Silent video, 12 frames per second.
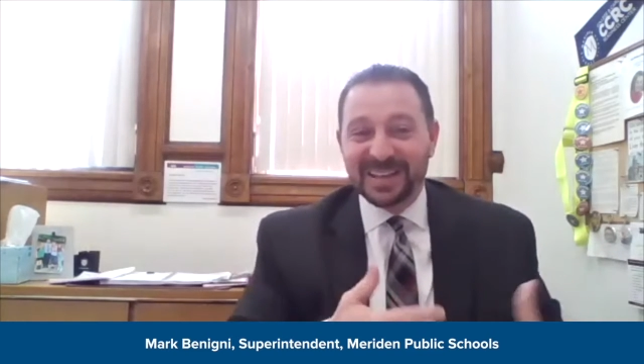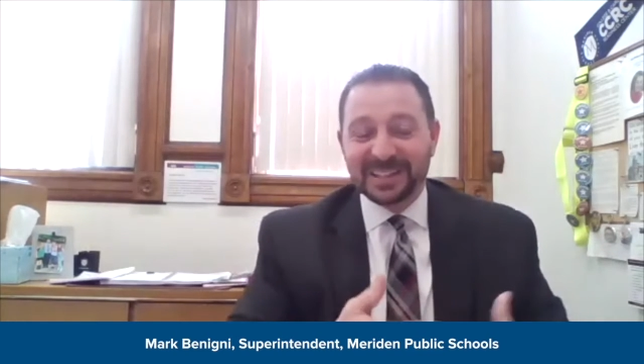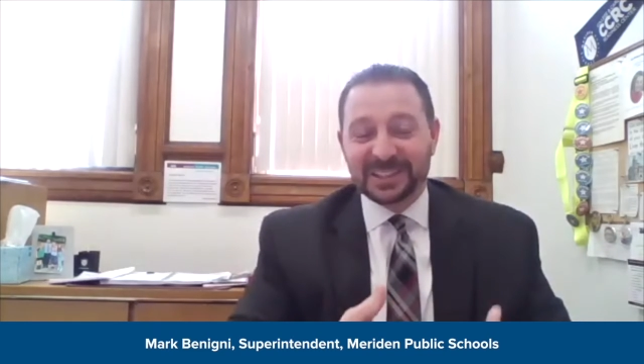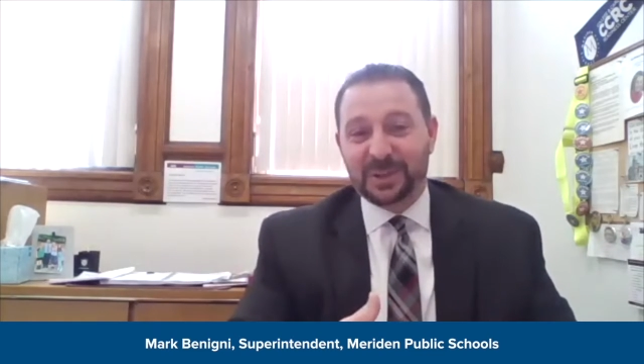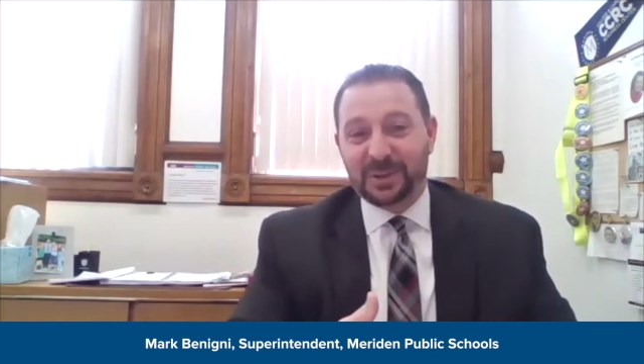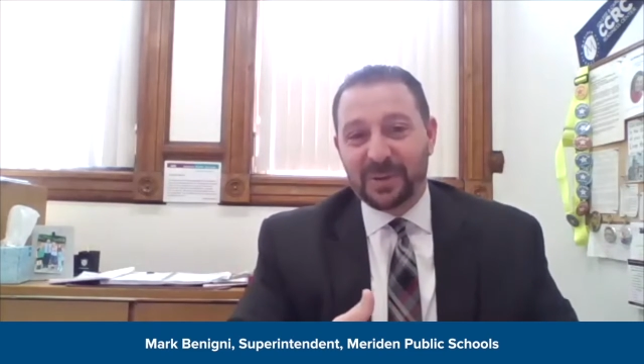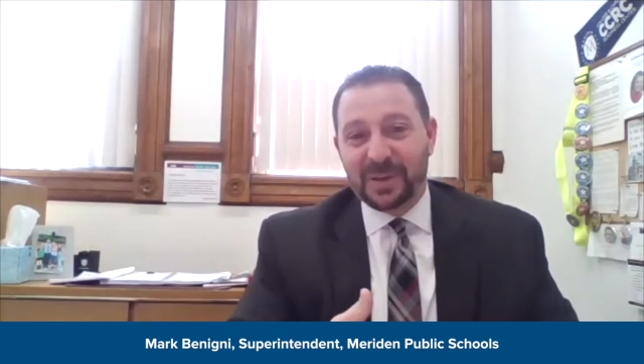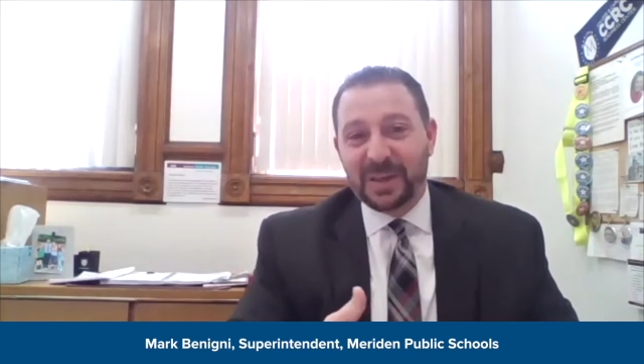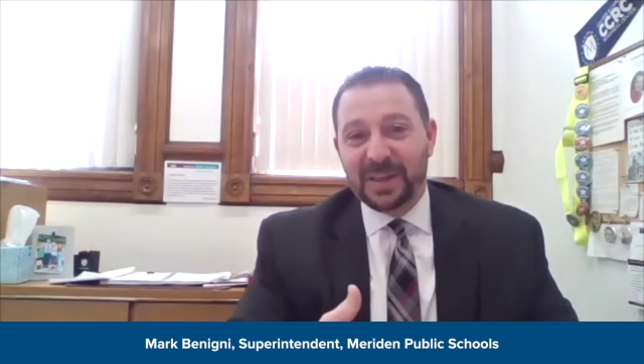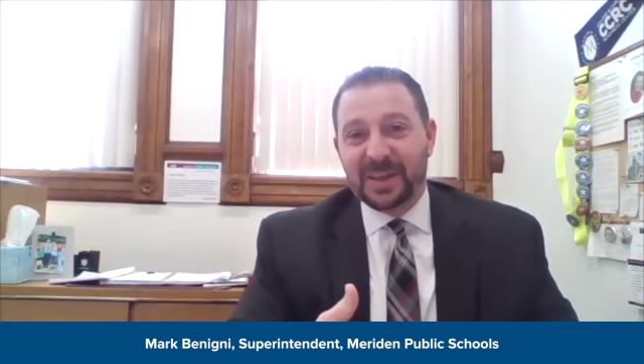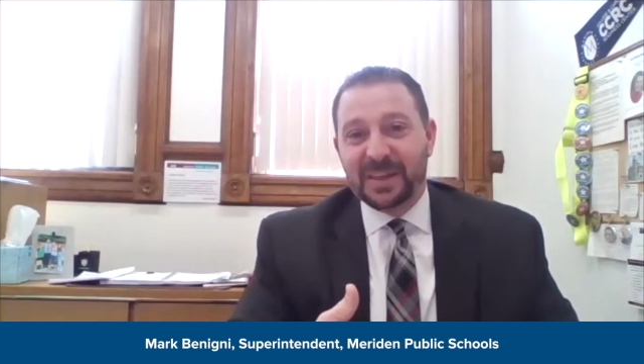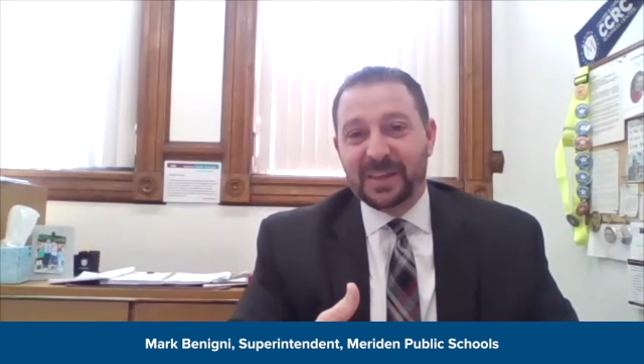so
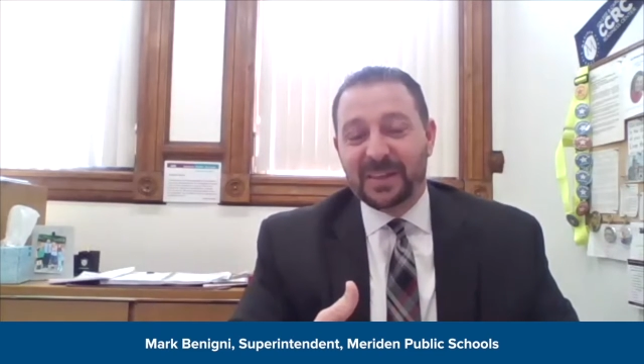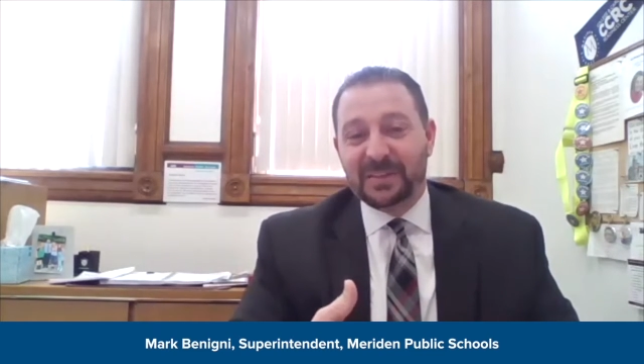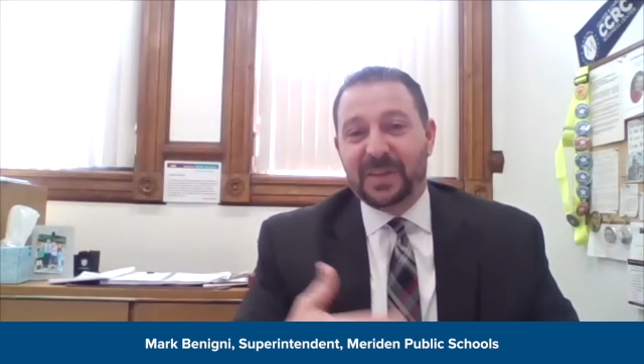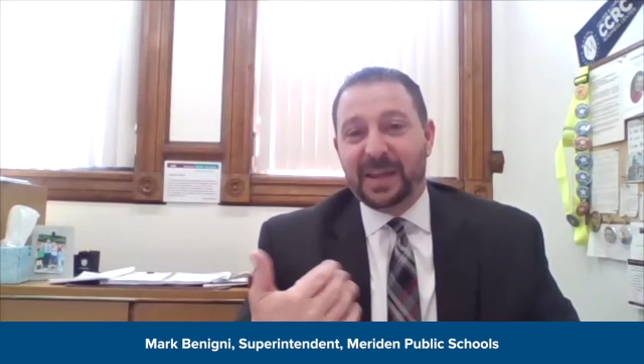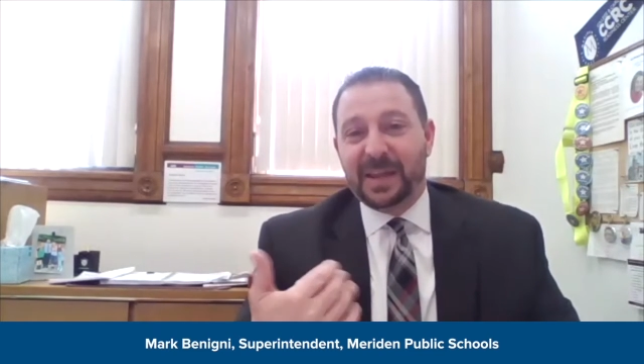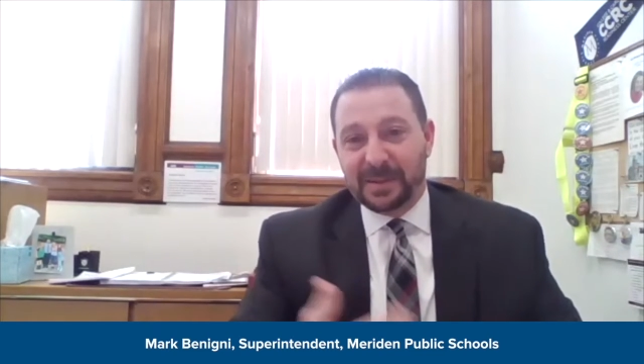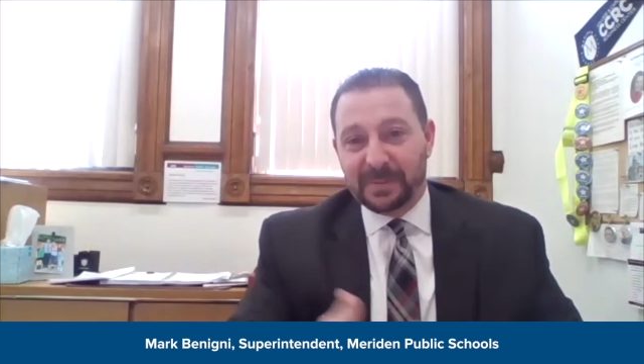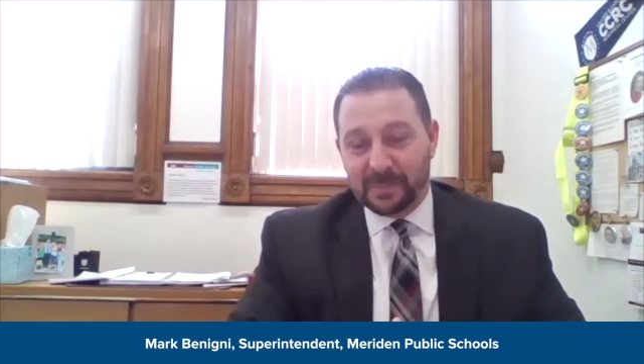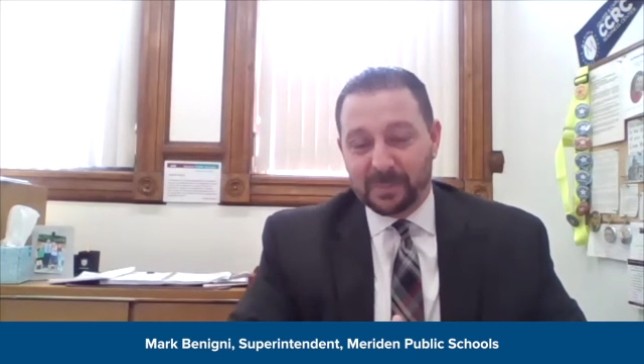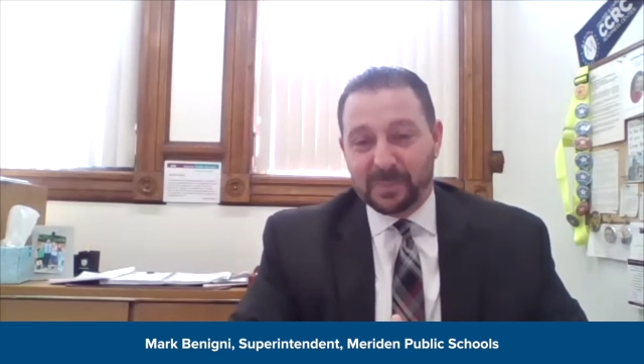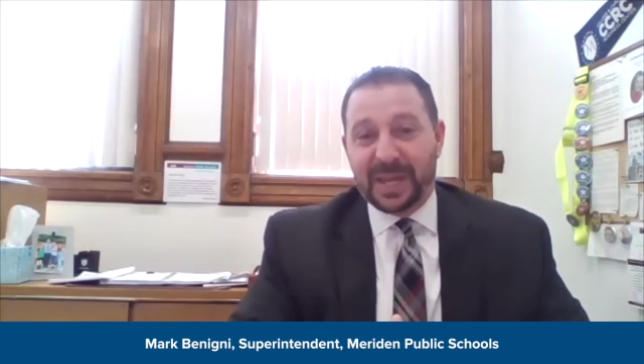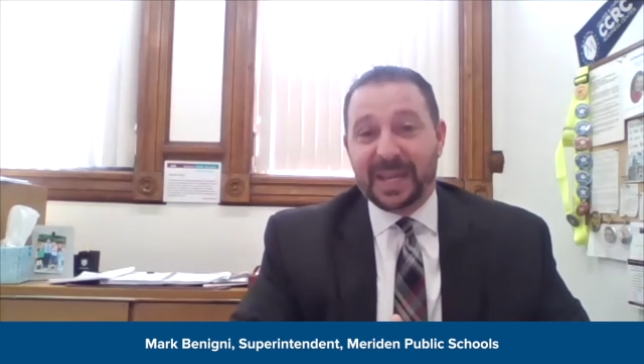they
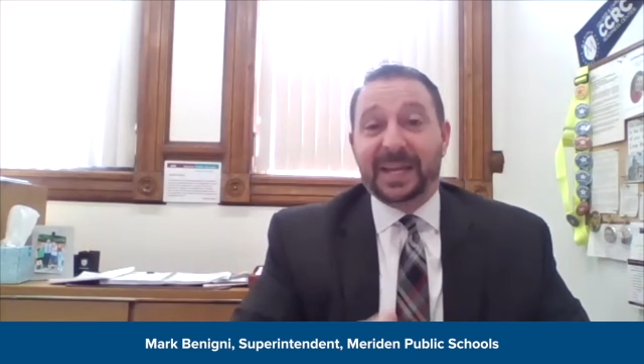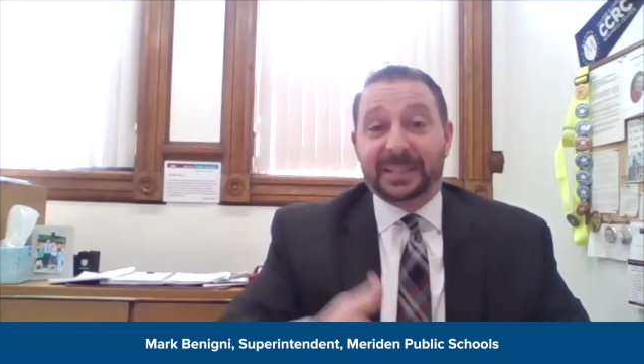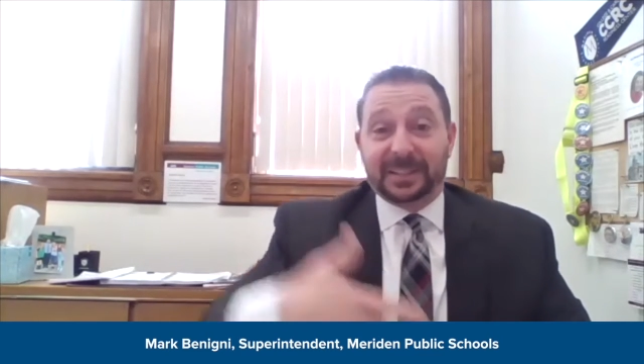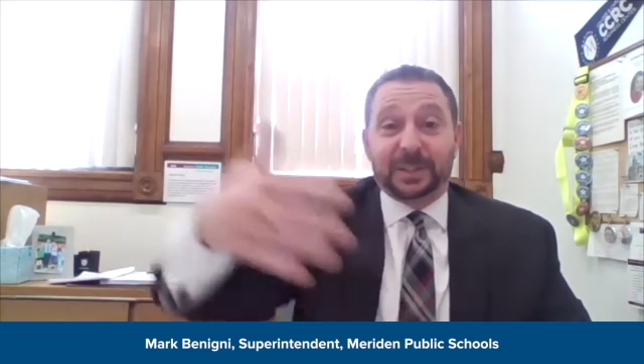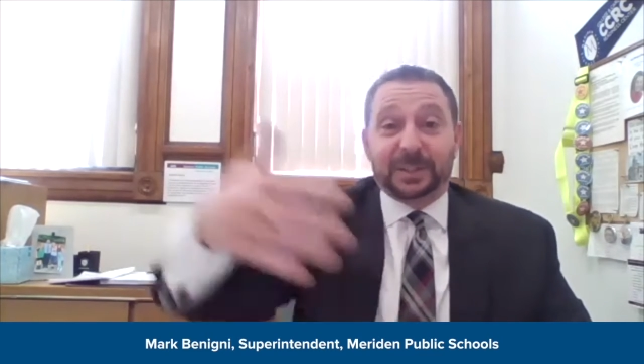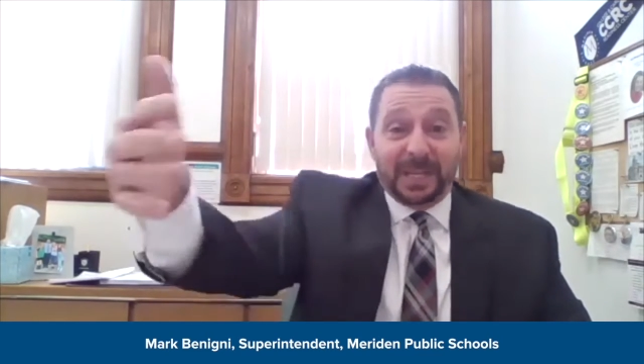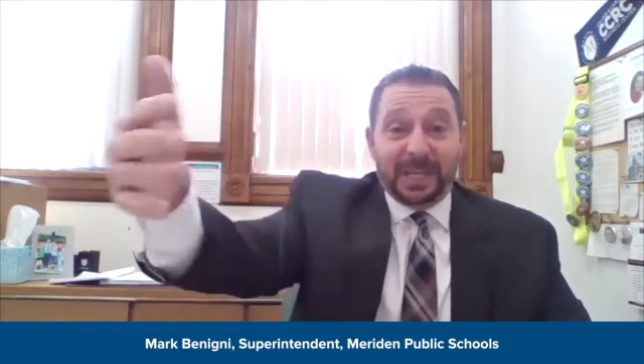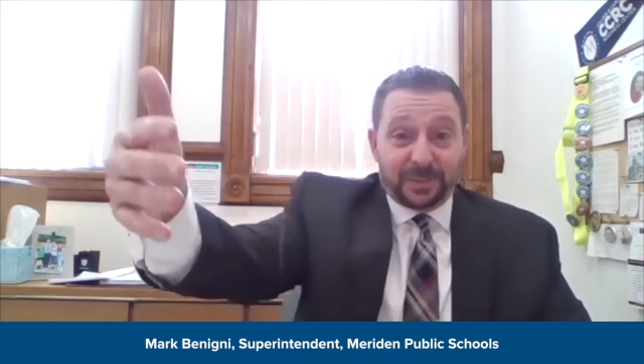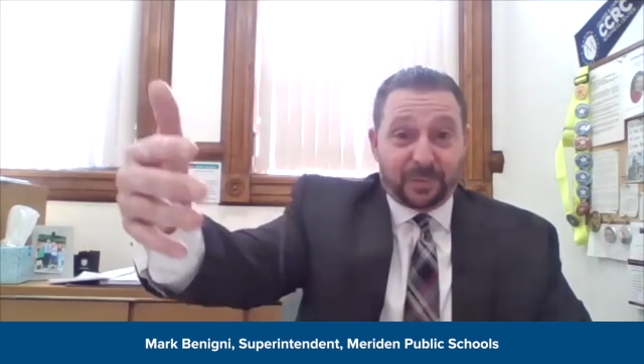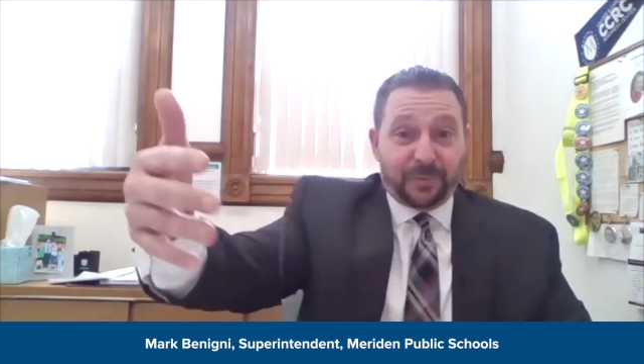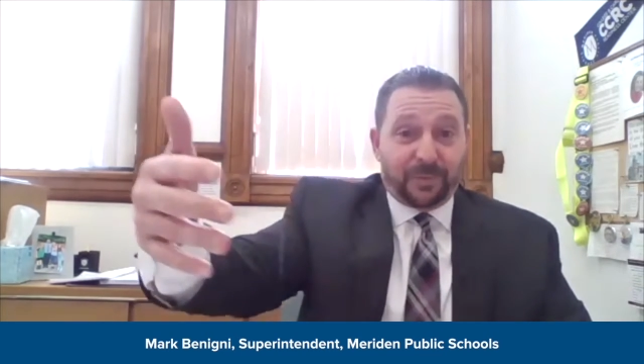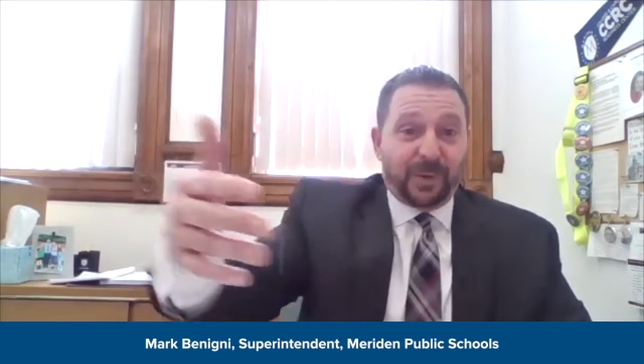they get the space
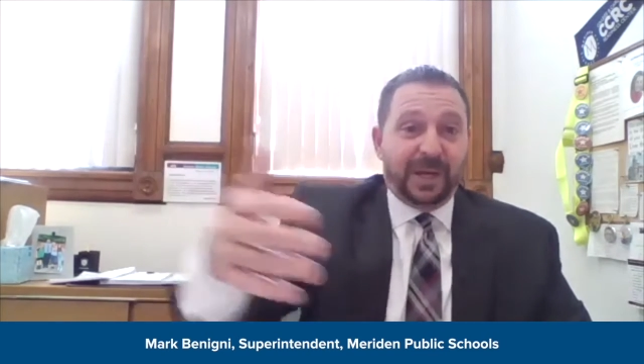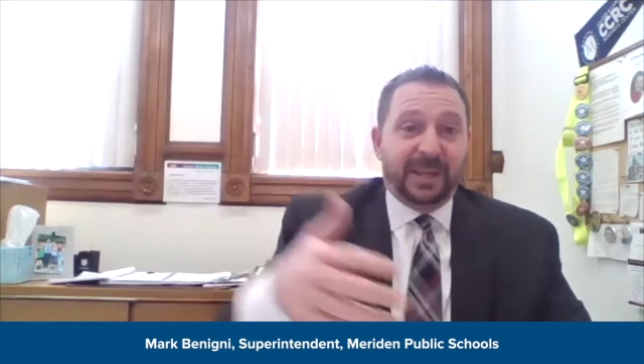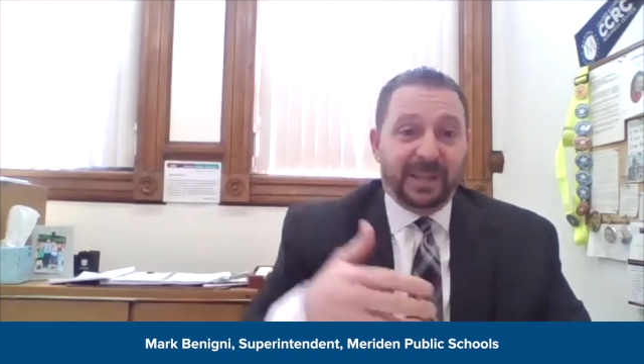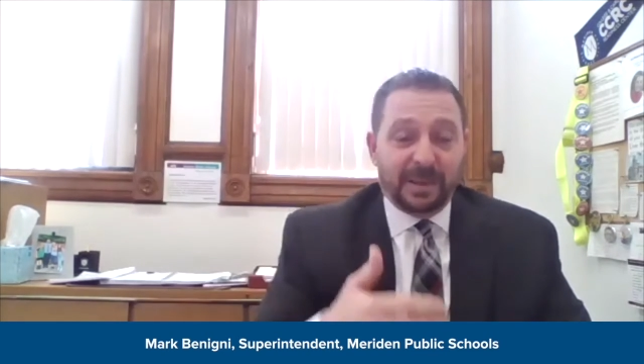for free.